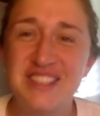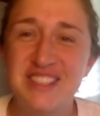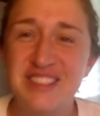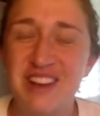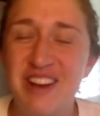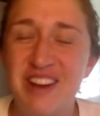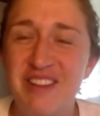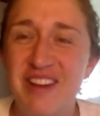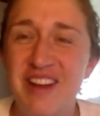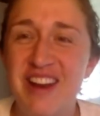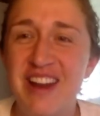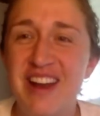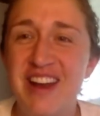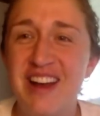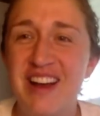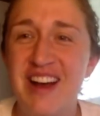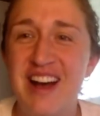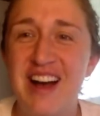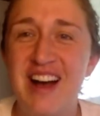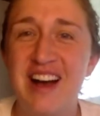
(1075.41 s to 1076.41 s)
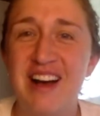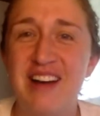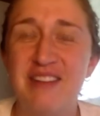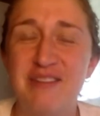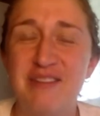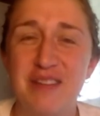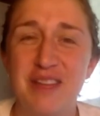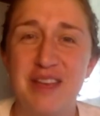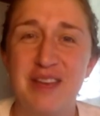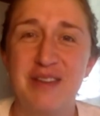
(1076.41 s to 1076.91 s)
so I want to uh,
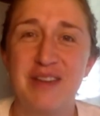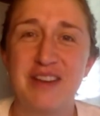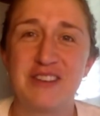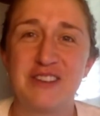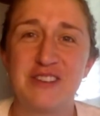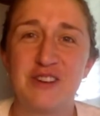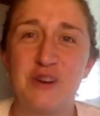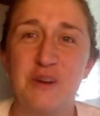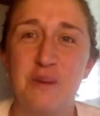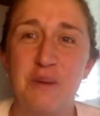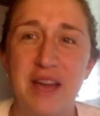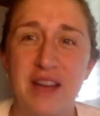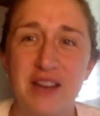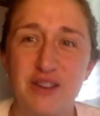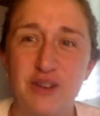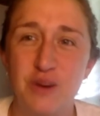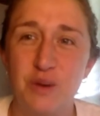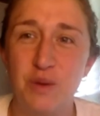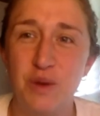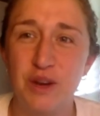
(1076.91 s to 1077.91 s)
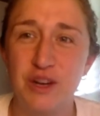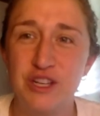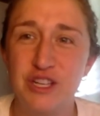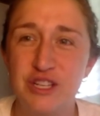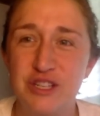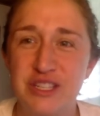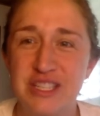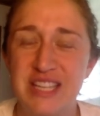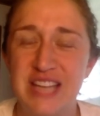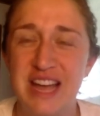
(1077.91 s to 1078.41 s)
really quick circle back to a word
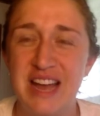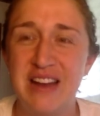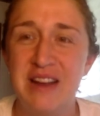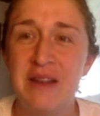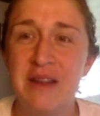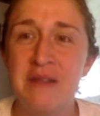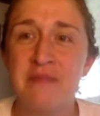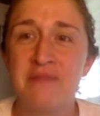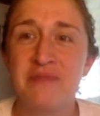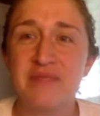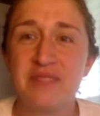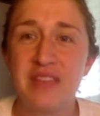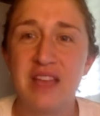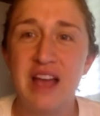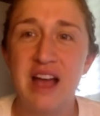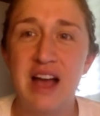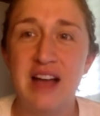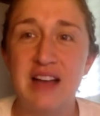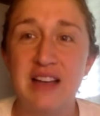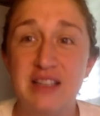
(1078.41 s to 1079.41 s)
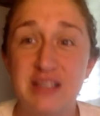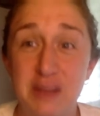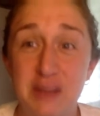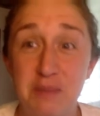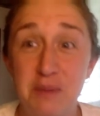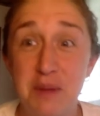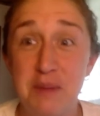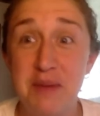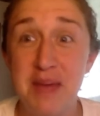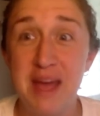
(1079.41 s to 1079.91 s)
you said, uh,
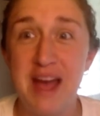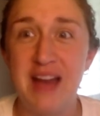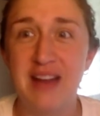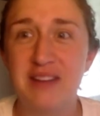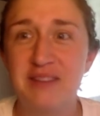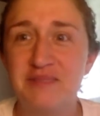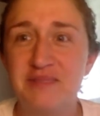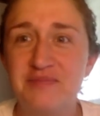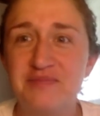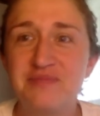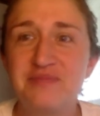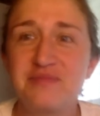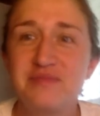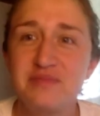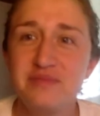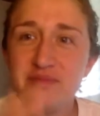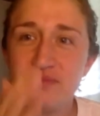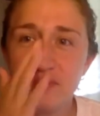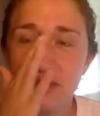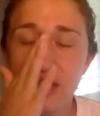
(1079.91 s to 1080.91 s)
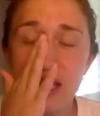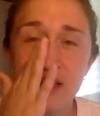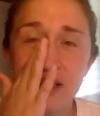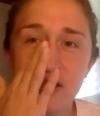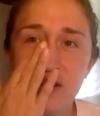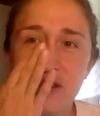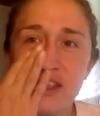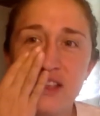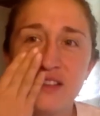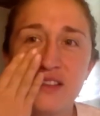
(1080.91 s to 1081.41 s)
diplomat.
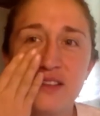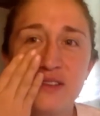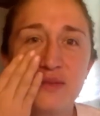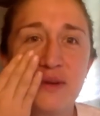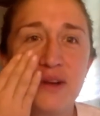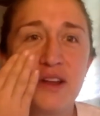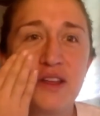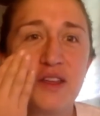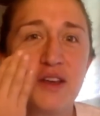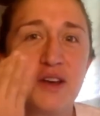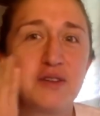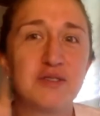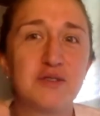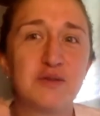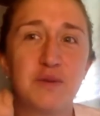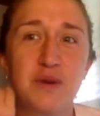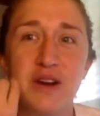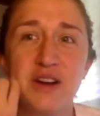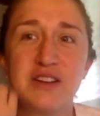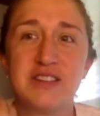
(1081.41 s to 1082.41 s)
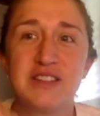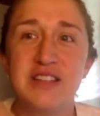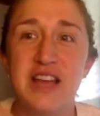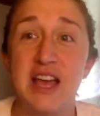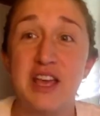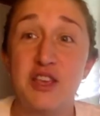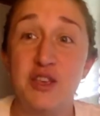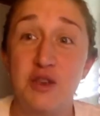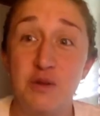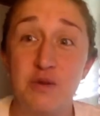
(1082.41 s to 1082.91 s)
So this is one of those words
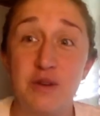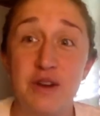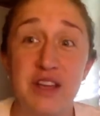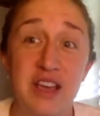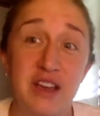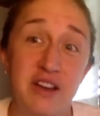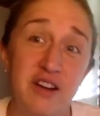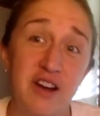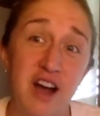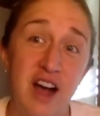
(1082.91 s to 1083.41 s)
that you would hear